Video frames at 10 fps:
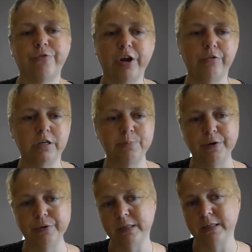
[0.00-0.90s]
their
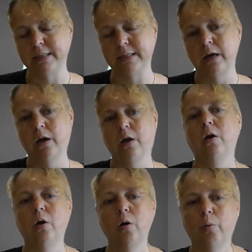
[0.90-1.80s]
experiences.
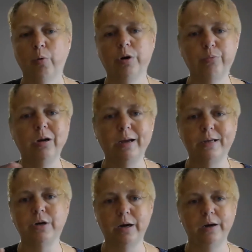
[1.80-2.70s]
What I would like
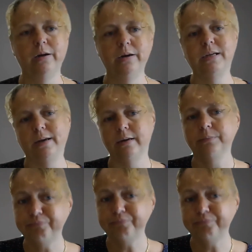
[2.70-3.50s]
to highlight here